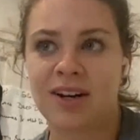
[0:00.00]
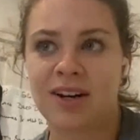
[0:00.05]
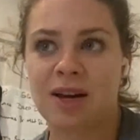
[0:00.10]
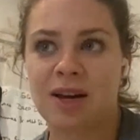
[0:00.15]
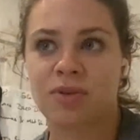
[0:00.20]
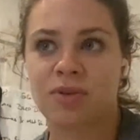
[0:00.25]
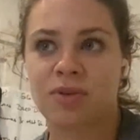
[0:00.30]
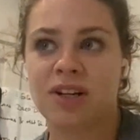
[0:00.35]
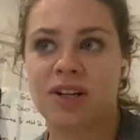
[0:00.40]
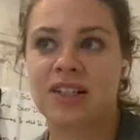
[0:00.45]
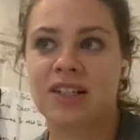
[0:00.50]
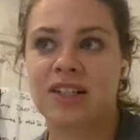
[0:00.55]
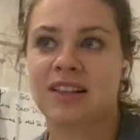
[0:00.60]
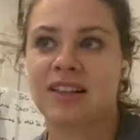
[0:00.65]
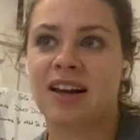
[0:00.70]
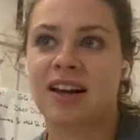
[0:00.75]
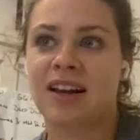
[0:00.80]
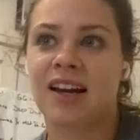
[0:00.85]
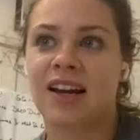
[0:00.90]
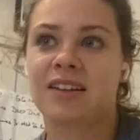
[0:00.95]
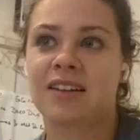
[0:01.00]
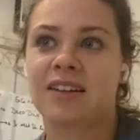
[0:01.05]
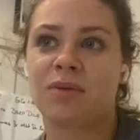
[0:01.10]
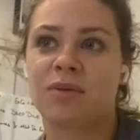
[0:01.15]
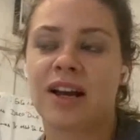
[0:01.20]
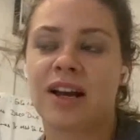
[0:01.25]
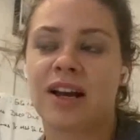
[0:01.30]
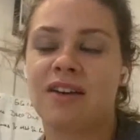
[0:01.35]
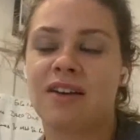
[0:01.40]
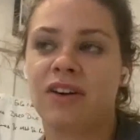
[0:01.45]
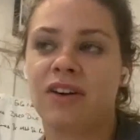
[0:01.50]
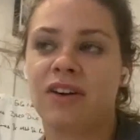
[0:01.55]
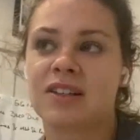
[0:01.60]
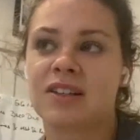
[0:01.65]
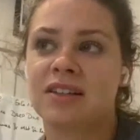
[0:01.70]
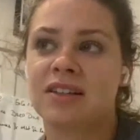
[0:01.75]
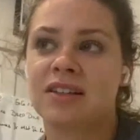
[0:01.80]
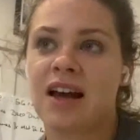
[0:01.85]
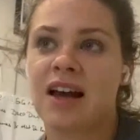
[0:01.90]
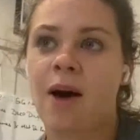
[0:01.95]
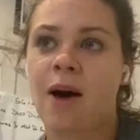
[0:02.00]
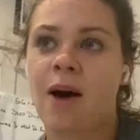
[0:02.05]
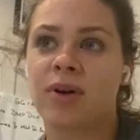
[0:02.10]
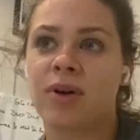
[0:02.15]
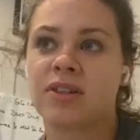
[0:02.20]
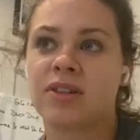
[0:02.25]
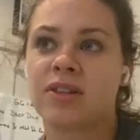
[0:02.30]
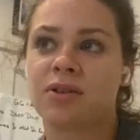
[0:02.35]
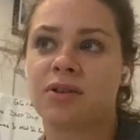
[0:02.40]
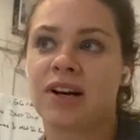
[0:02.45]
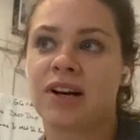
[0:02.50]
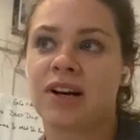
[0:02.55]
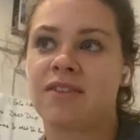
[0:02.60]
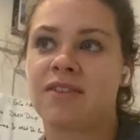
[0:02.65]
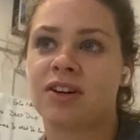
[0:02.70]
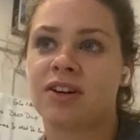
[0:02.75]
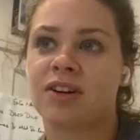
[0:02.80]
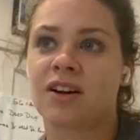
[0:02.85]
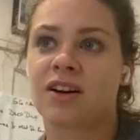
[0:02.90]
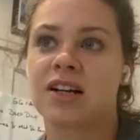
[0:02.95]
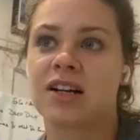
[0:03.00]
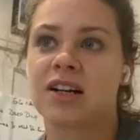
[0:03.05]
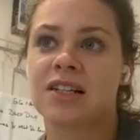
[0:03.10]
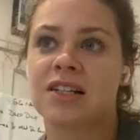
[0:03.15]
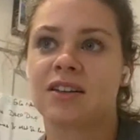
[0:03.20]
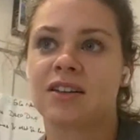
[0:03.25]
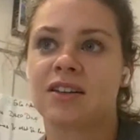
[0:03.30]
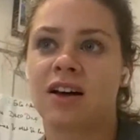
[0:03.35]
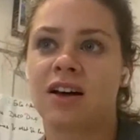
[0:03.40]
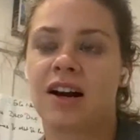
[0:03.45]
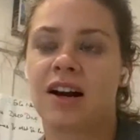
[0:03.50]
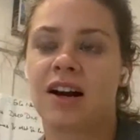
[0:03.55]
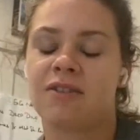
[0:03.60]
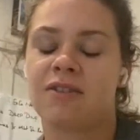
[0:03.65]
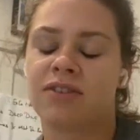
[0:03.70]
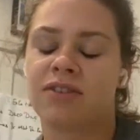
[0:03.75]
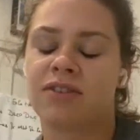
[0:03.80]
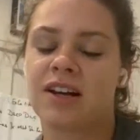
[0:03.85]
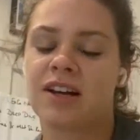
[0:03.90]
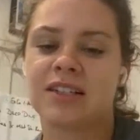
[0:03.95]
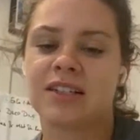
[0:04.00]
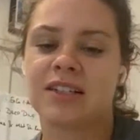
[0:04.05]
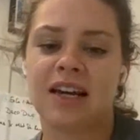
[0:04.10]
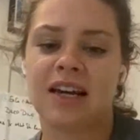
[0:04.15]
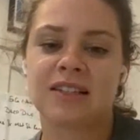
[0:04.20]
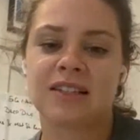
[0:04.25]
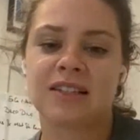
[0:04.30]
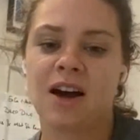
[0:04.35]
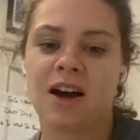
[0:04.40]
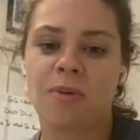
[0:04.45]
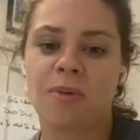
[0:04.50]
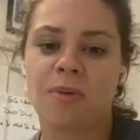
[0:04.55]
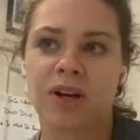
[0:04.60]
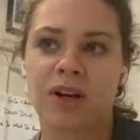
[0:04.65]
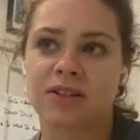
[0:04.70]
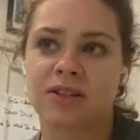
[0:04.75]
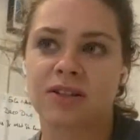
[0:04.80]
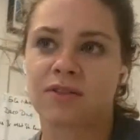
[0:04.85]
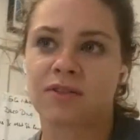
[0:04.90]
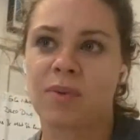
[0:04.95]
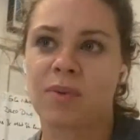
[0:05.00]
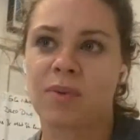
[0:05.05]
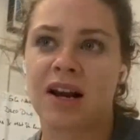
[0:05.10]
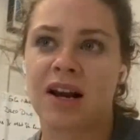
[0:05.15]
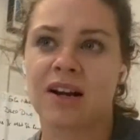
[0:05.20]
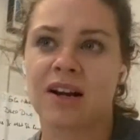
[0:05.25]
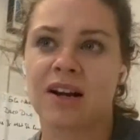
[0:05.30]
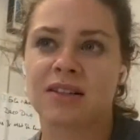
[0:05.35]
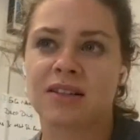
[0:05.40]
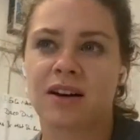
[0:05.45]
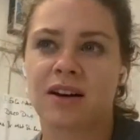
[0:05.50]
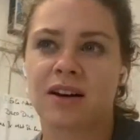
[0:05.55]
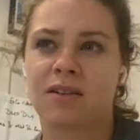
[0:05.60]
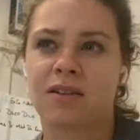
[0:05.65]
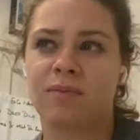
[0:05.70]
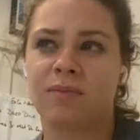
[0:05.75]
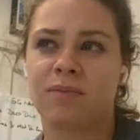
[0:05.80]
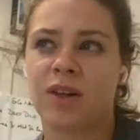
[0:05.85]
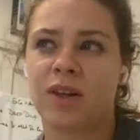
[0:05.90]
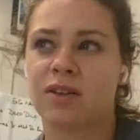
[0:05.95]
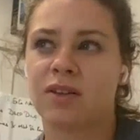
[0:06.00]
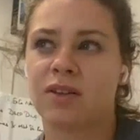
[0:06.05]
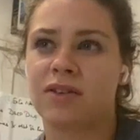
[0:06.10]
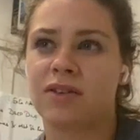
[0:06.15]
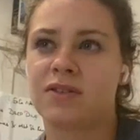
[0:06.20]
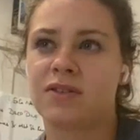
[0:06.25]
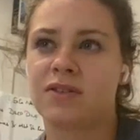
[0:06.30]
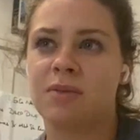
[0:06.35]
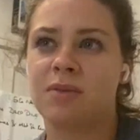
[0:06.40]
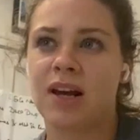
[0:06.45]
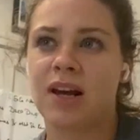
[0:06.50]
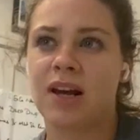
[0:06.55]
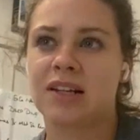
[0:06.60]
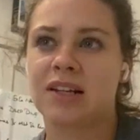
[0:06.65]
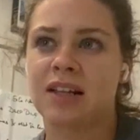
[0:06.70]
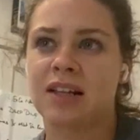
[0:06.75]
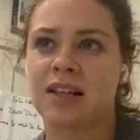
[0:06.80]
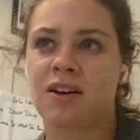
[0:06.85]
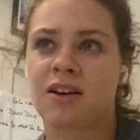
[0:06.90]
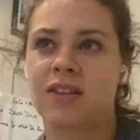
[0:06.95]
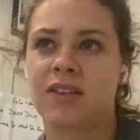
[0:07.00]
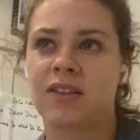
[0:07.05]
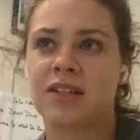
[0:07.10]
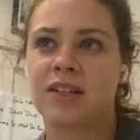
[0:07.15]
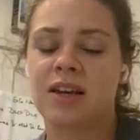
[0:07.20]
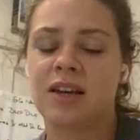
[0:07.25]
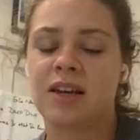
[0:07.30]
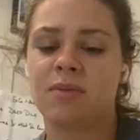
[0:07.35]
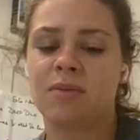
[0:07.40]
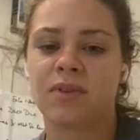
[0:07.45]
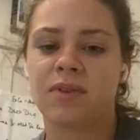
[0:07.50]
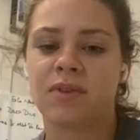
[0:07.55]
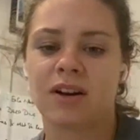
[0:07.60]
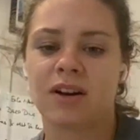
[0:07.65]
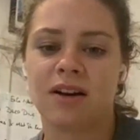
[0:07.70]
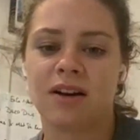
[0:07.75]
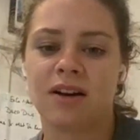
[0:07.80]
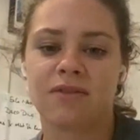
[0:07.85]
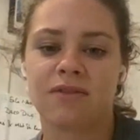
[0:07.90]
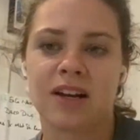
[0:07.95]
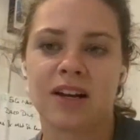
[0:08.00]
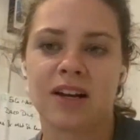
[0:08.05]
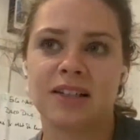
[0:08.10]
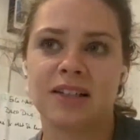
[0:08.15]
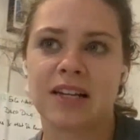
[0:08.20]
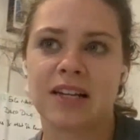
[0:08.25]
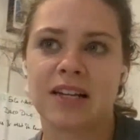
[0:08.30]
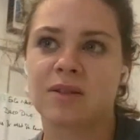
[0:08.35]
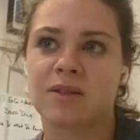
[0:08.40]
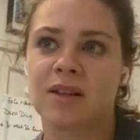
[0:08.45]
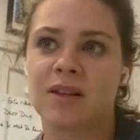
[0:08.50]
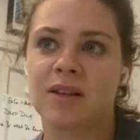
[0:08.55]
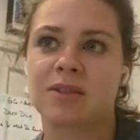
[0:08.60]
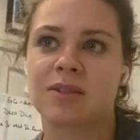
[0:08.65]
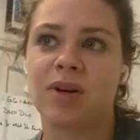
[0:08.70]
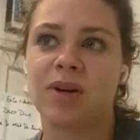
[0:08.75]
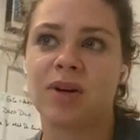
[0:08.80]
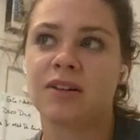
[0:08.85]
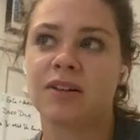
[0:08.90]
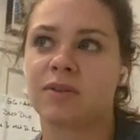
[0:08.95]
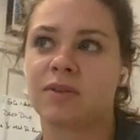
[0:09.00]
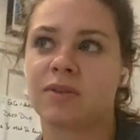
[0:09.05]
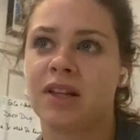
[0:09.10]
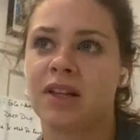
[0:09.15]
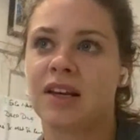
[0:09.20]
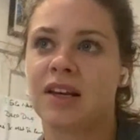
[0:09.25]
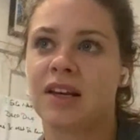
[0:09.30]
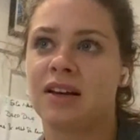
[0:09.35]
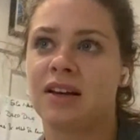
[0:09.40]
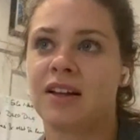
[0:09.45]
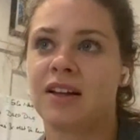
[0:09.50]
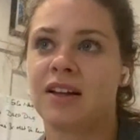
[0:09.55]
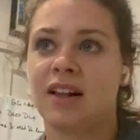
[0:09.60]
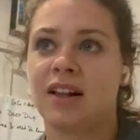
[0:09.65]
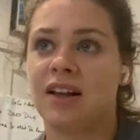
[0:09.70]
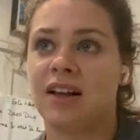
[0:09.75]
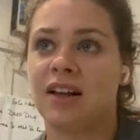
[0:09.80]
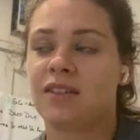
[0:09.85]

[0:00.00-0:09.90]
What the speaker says: really appreciate that, like, whatever happens or whatever occurs on All Ireland final day, it's not because of the players that are, the 15 players that are on the team on our final day. It's built from the